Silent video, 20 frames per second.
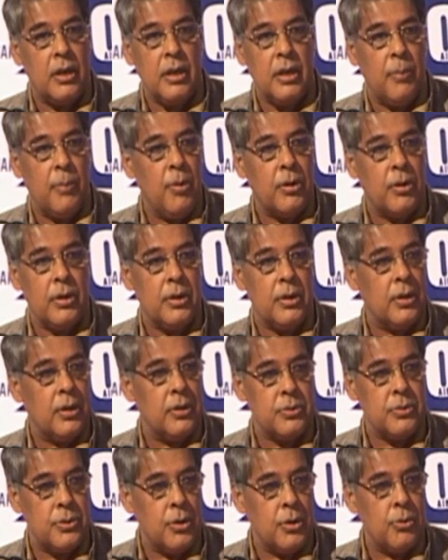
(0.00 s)
a democratic
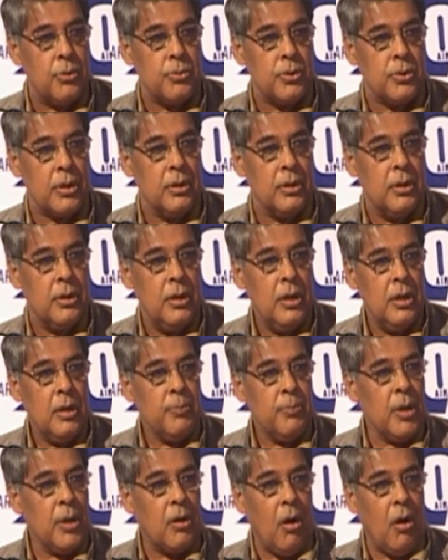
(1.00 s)
institution
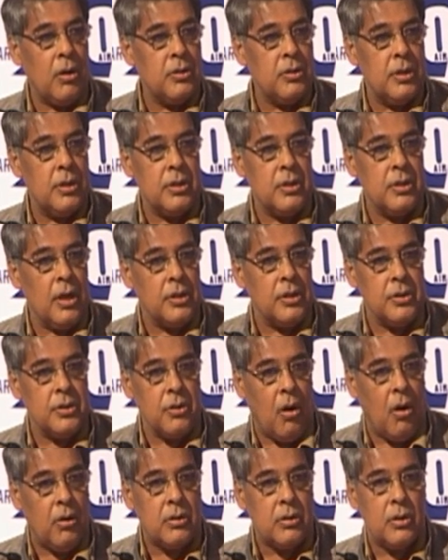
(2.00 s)
because it does
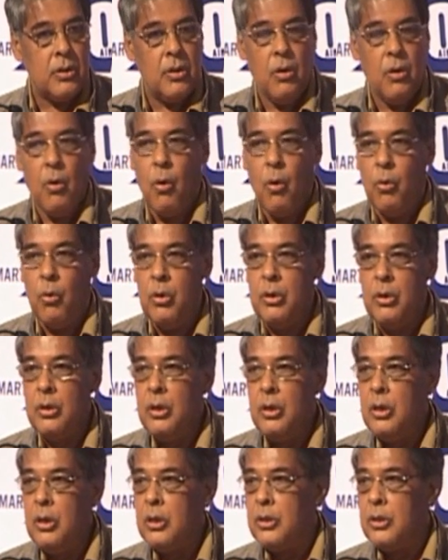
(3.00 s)
not hold
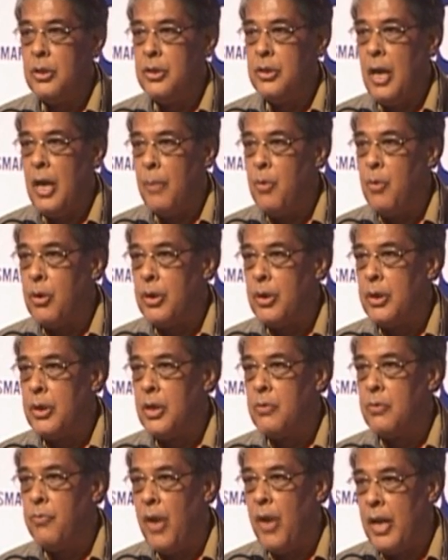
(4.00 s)
the
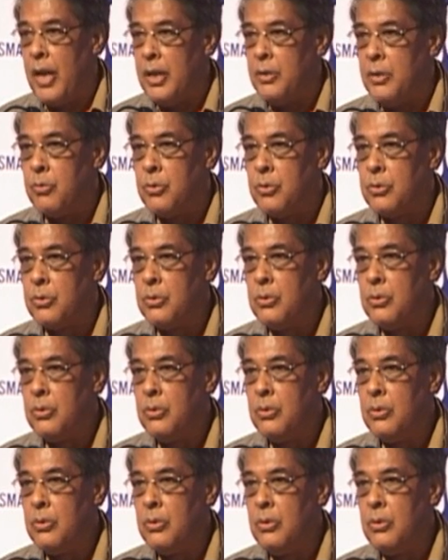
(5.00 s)
democratic values.
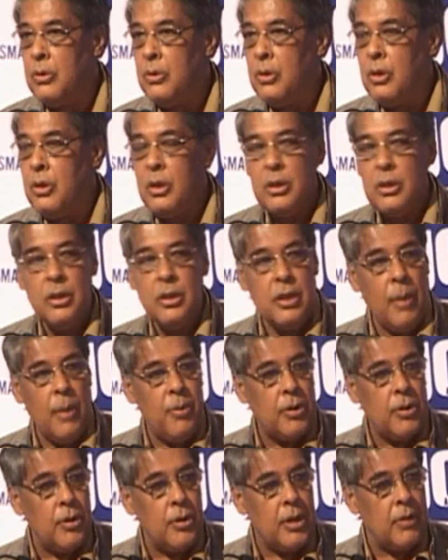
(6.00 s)
The
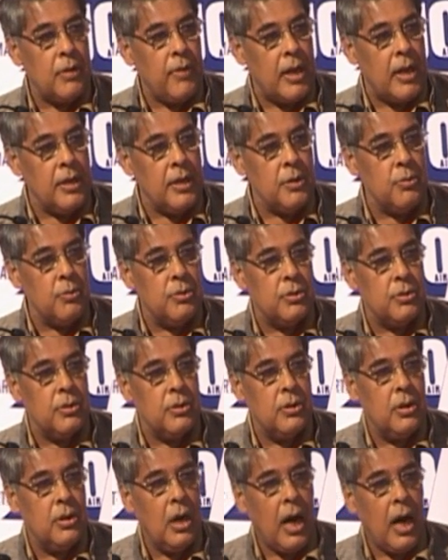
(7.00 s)
democratic values
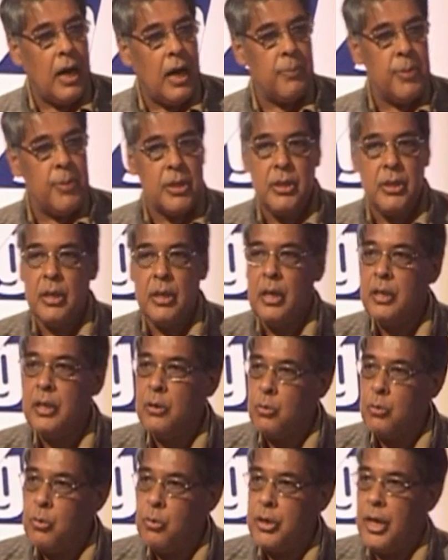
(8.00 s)
are
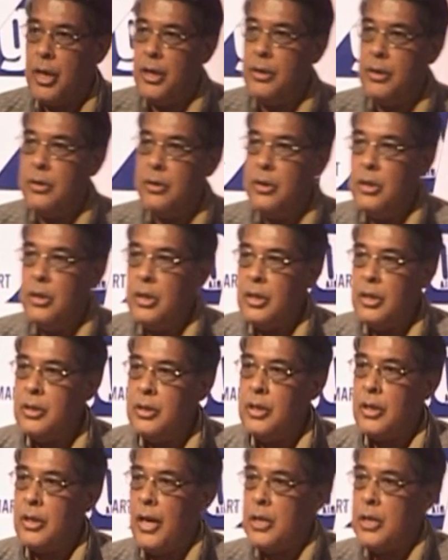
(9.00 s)
basically rooted in
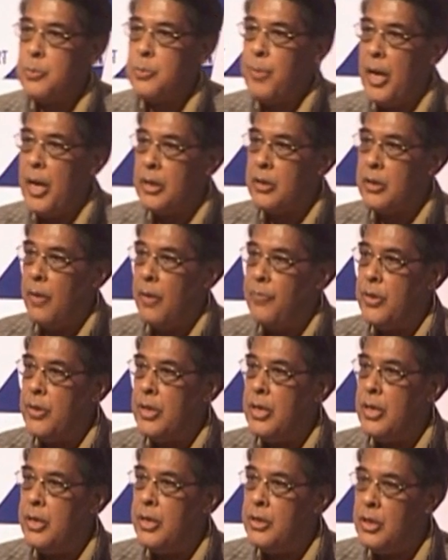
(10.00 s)
the respect of
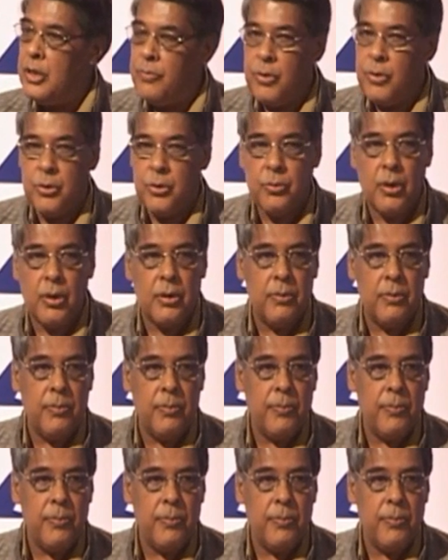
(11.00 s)
the individual.